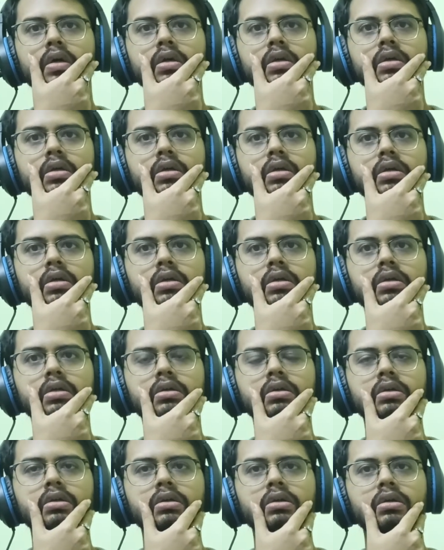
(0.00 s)

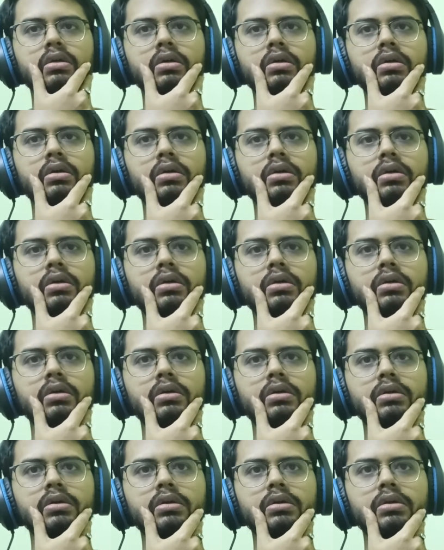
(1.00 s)

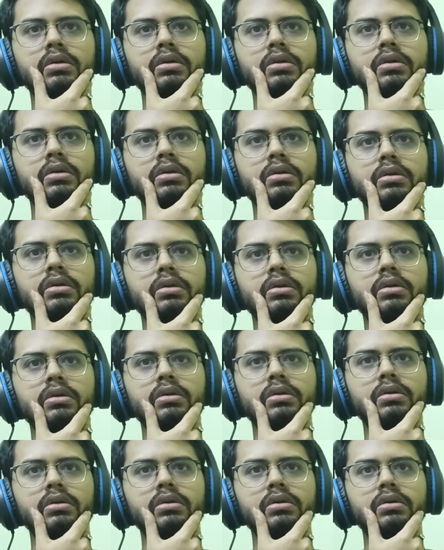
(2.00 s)

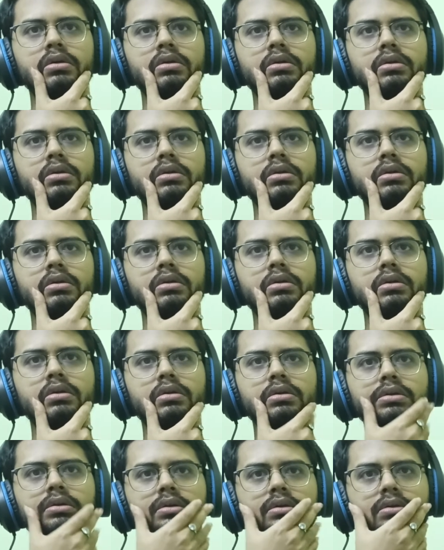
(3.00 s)

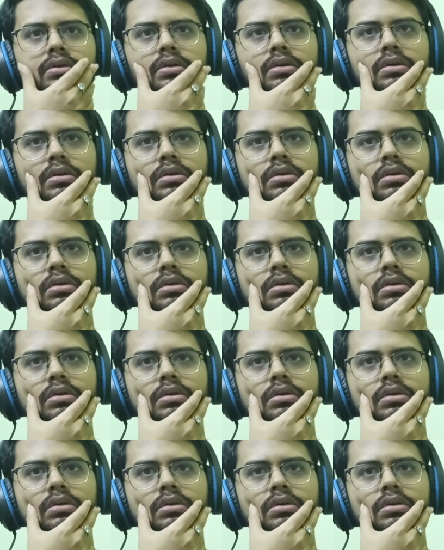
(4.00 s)
No one is speaking in this clip.